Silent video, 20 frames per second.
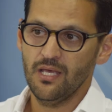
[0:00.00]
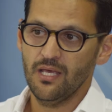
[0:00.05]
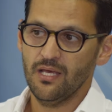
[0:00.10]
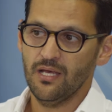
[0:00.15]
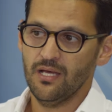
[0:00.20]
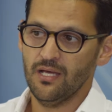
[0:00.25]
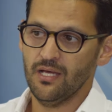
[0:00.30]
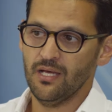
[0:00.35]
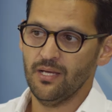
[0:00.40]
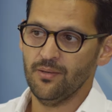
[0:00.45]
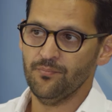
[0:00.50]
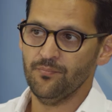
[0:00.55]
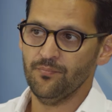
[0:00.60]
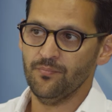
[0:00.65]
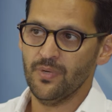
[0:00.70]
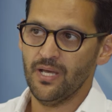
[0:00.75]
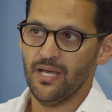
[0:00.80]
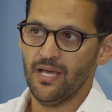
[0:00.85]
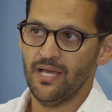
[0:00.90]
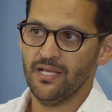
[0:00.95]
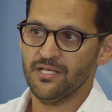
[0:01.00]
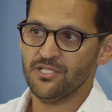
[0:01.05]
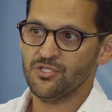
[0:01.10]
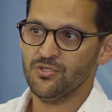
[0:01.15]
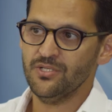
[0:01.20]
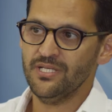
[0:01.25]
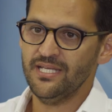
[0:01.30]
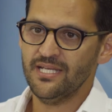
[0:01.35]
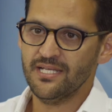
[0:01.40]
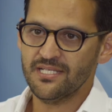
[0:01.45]
And you
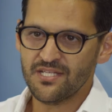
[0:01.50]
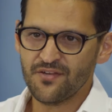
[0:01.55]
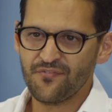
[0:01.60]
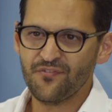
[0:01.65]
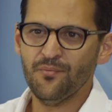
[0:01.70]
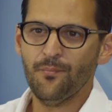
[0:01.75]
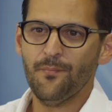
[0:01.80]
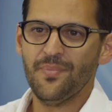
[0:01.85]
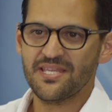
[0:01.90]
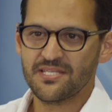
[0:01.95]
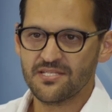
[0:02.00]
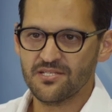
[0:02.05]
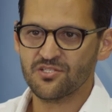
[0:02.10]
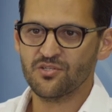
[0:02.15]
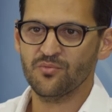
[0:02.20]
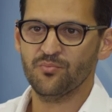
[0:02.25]
need a different business